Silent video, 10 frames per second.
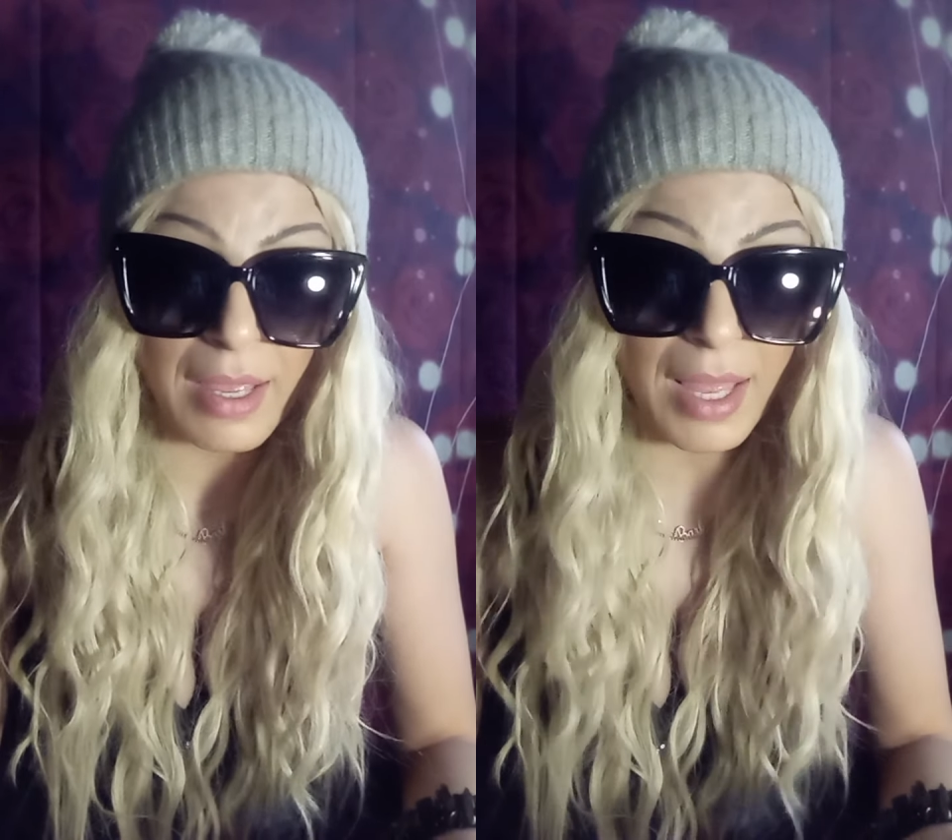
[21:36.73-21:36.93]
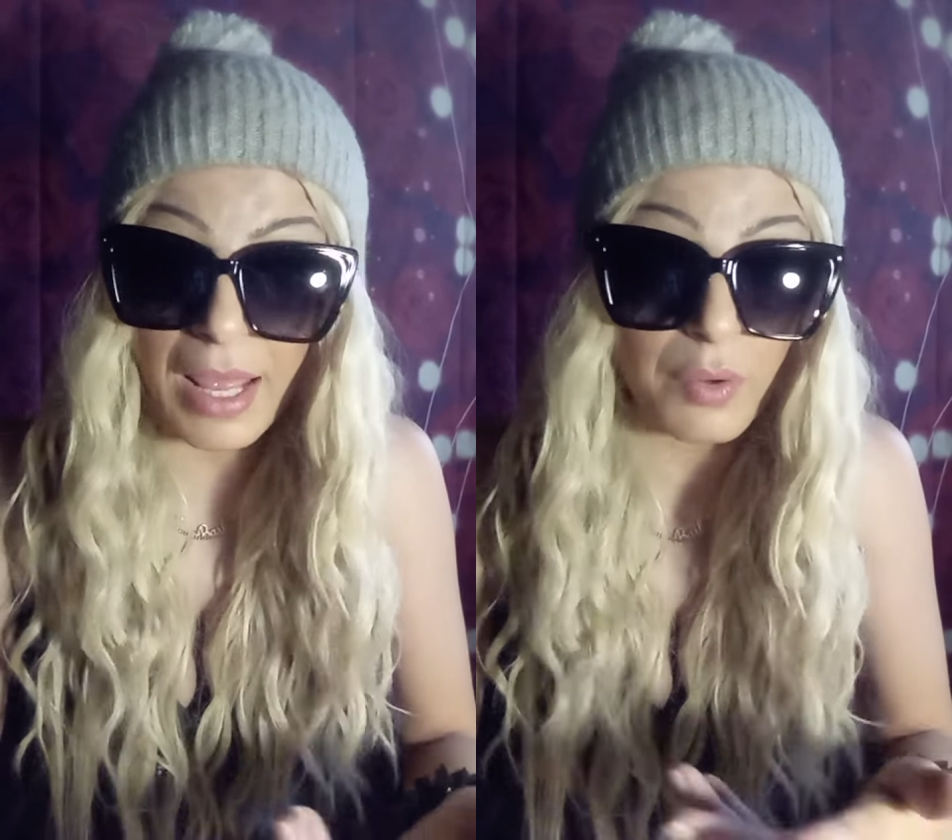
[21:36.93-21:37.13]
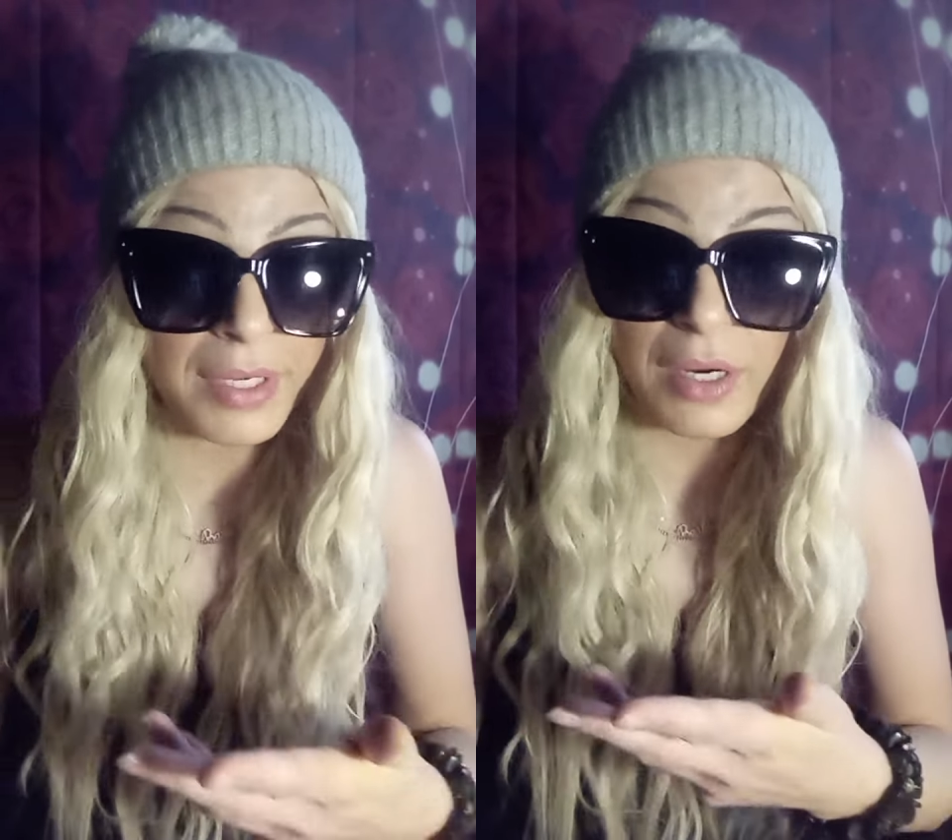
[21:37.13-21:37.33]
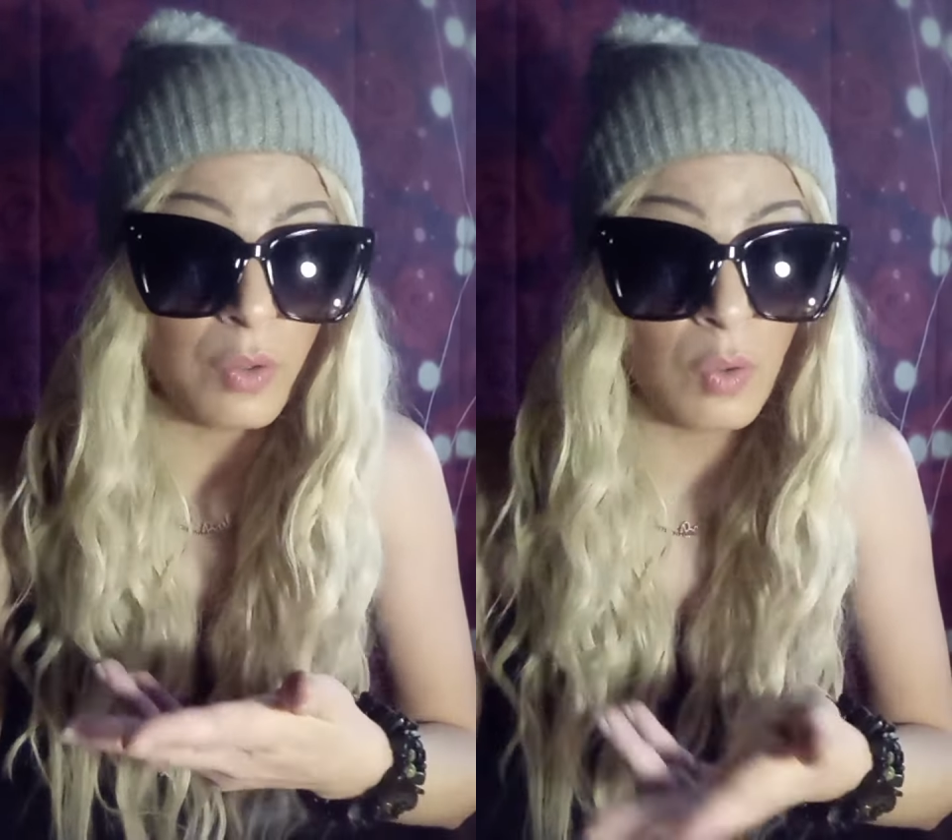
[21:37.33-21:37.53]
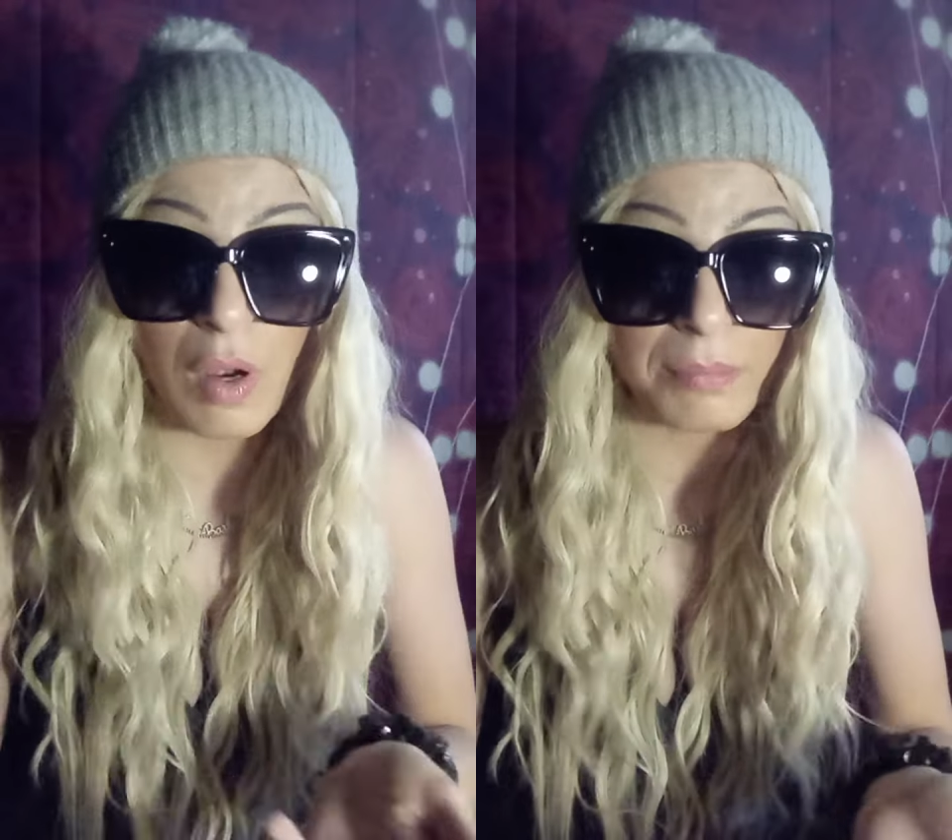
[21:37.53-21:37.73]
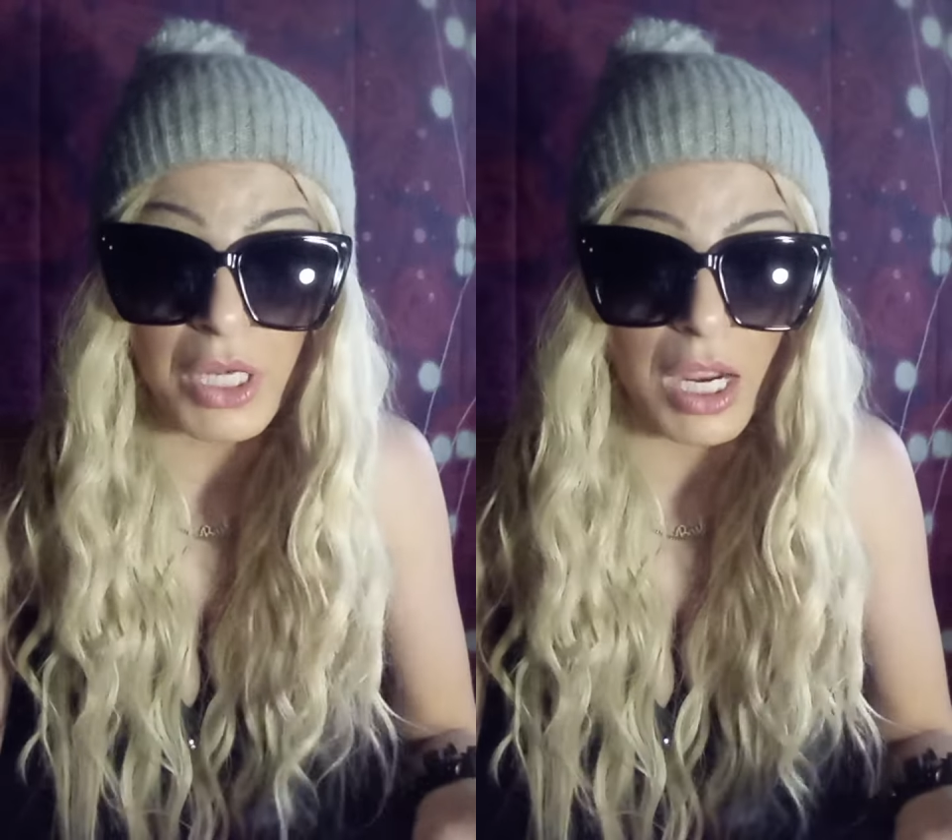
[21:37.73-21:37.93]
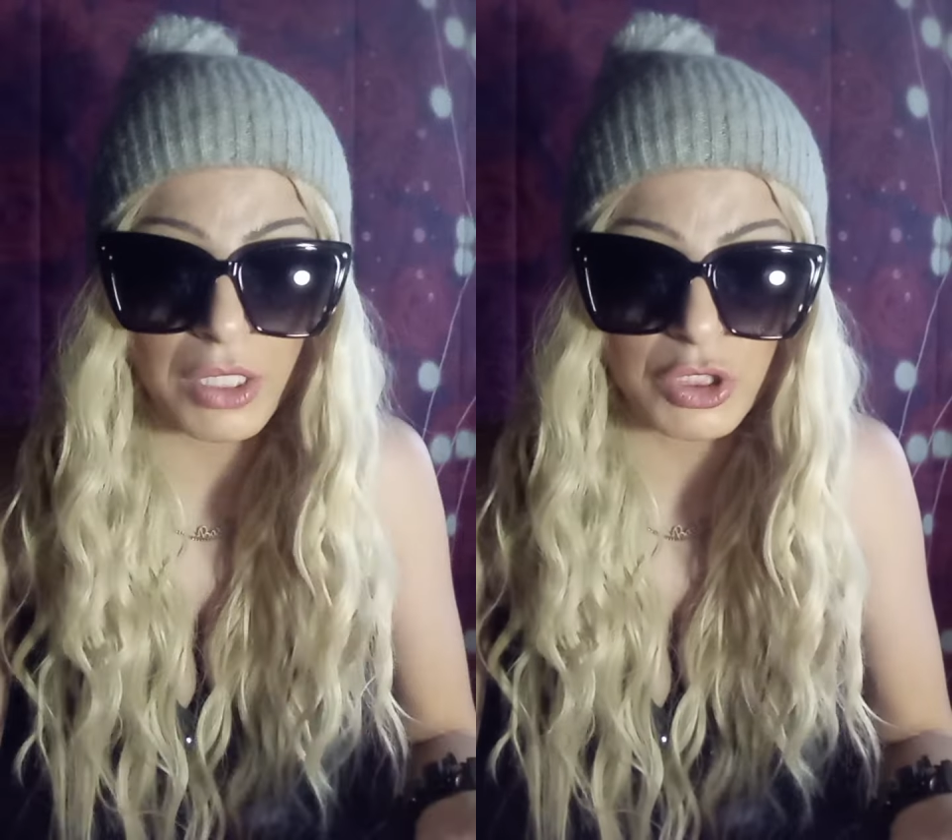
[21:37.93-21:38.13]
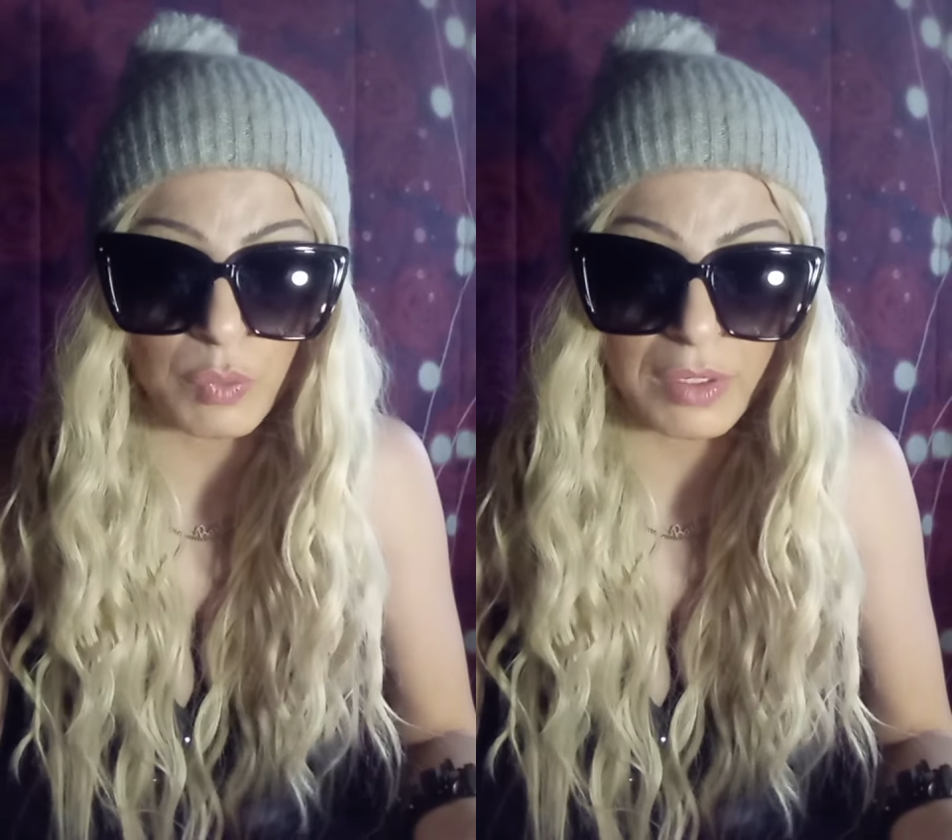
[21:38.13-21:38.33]
And I don't care who I'm
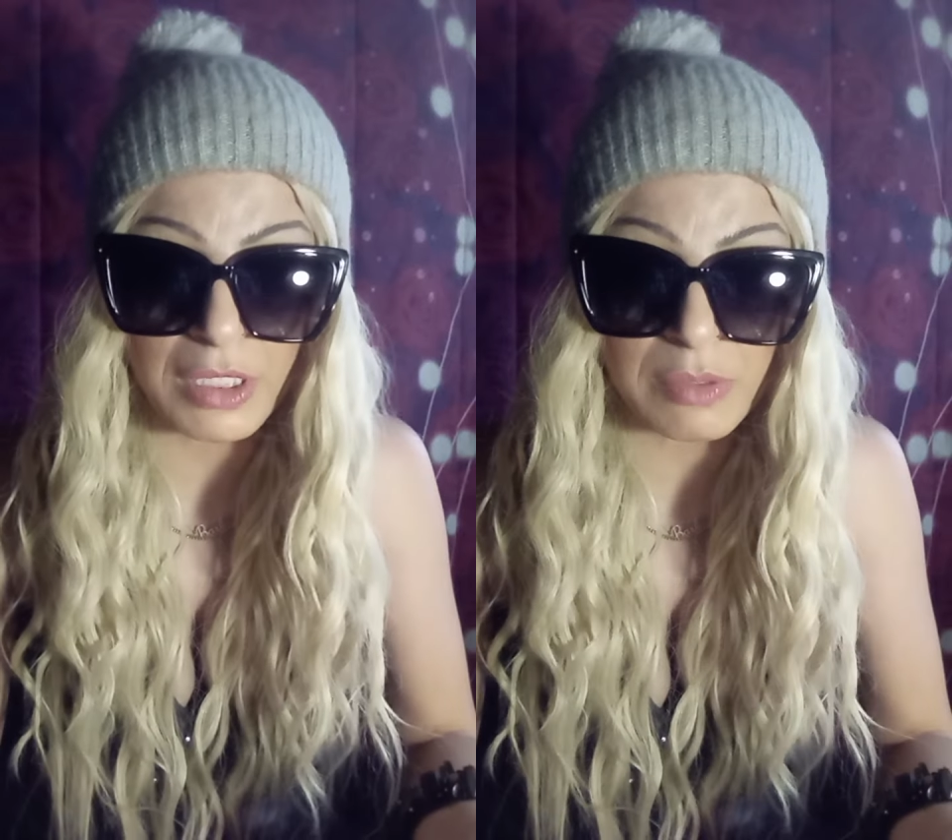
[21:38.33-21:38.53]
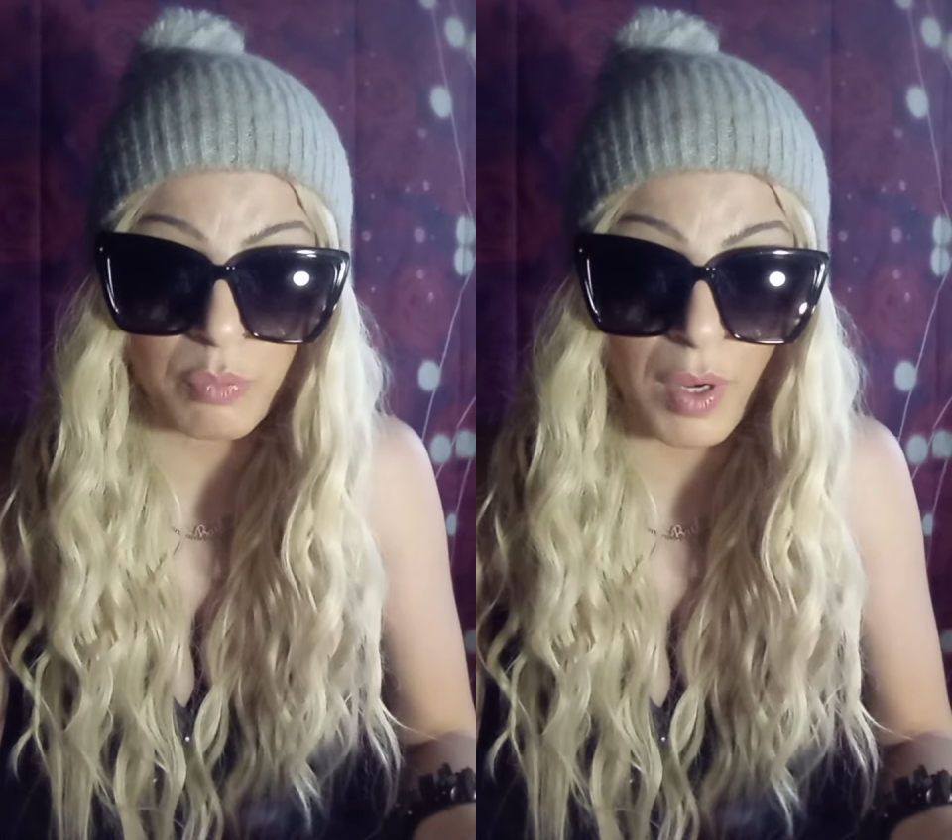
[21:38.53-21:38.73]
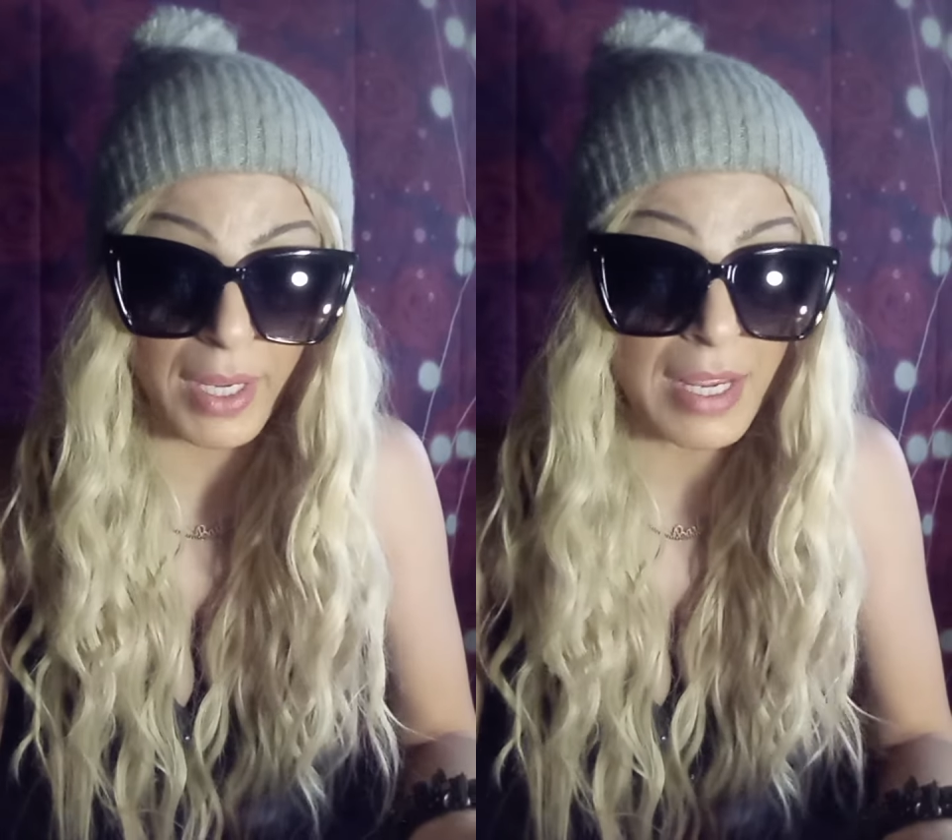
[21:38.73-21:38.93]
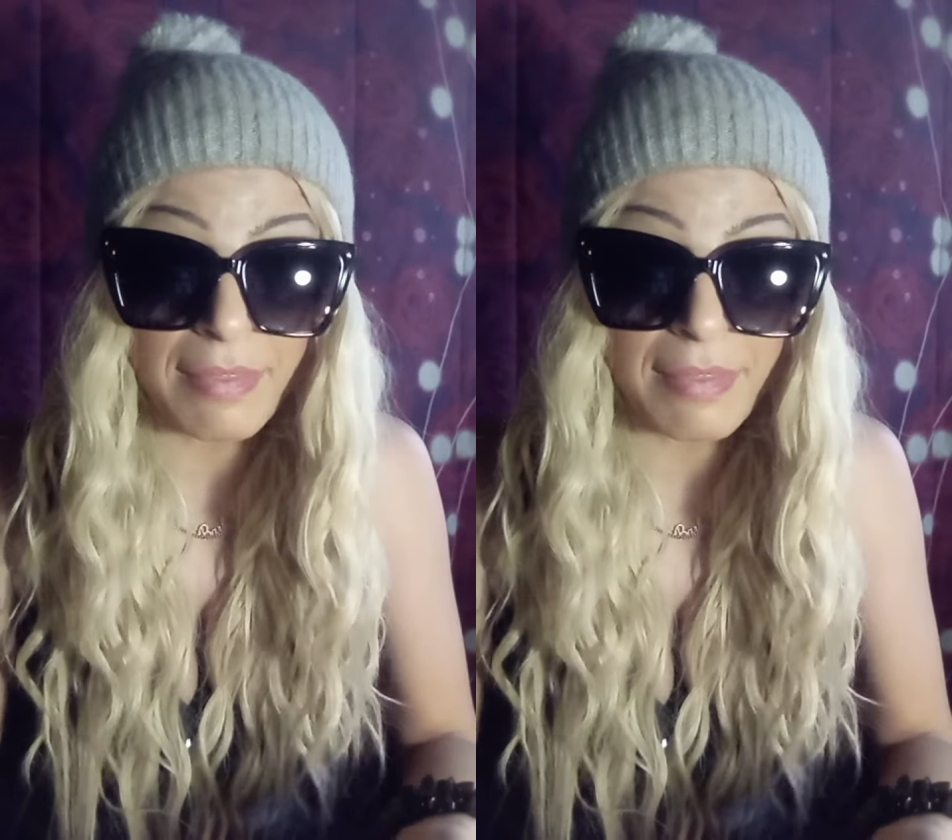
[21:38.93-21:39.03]
talking to at this point.